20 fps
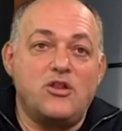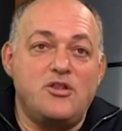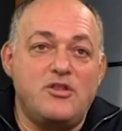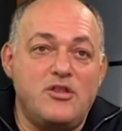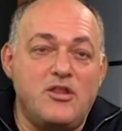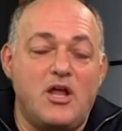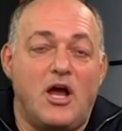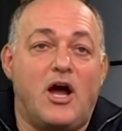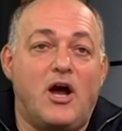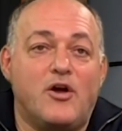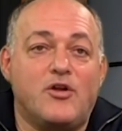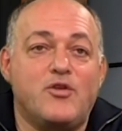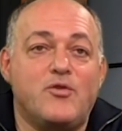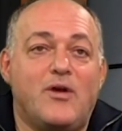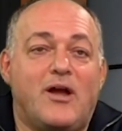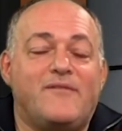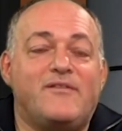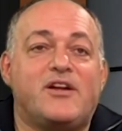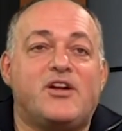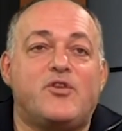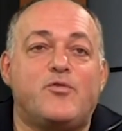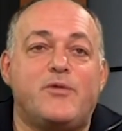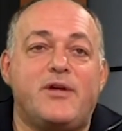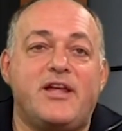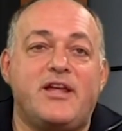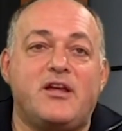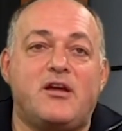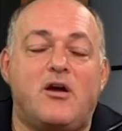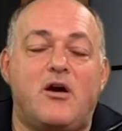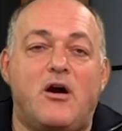No, you have a
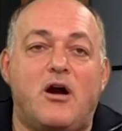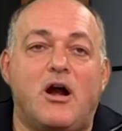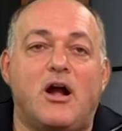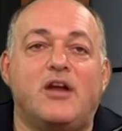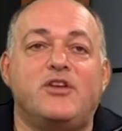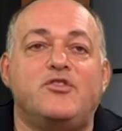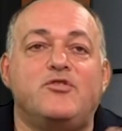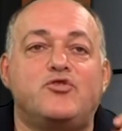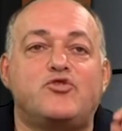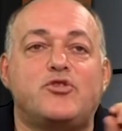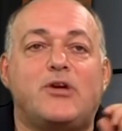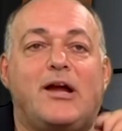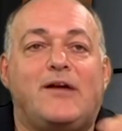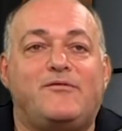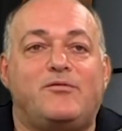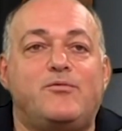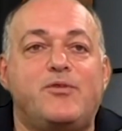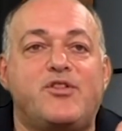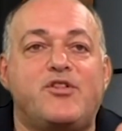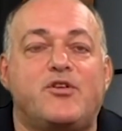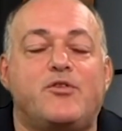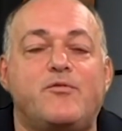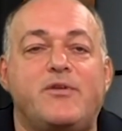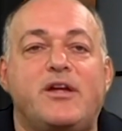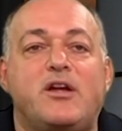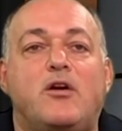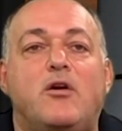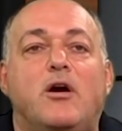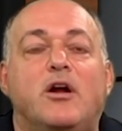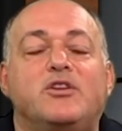green card. You travel with your
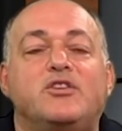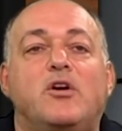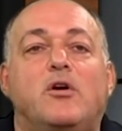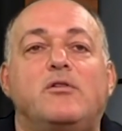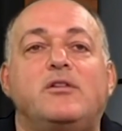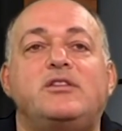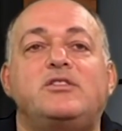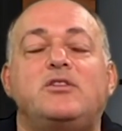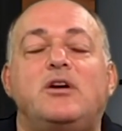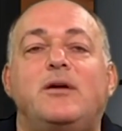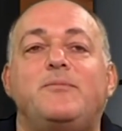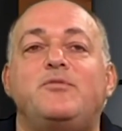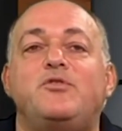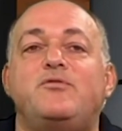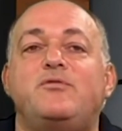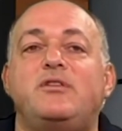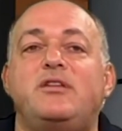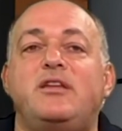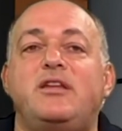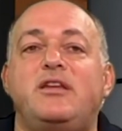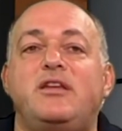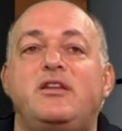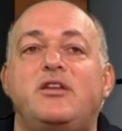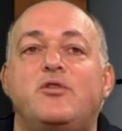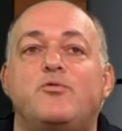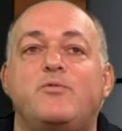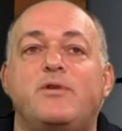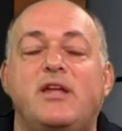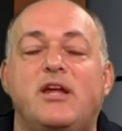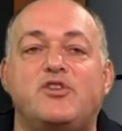green card. The only time you need a
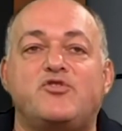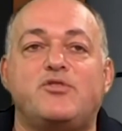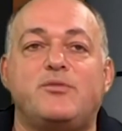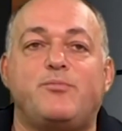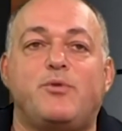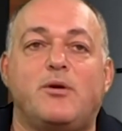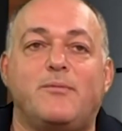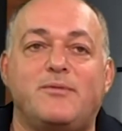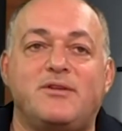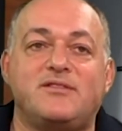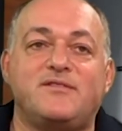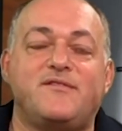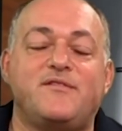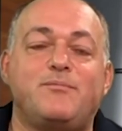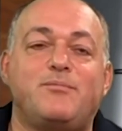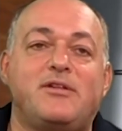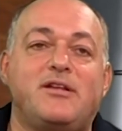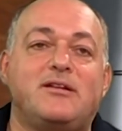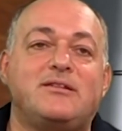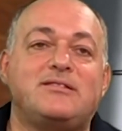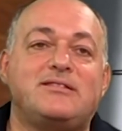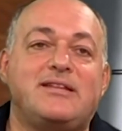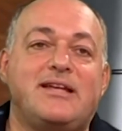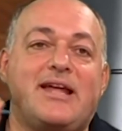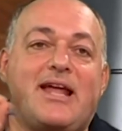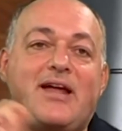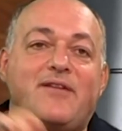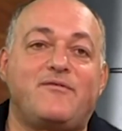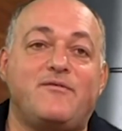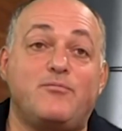reentry permit is if you plan on
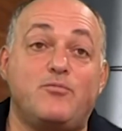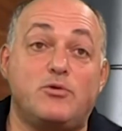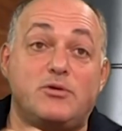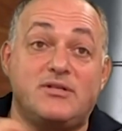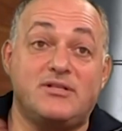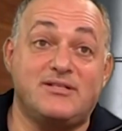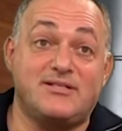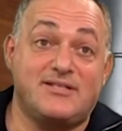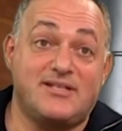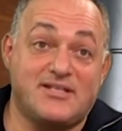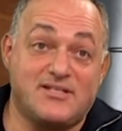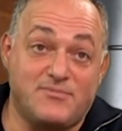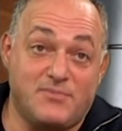staying out for more than 6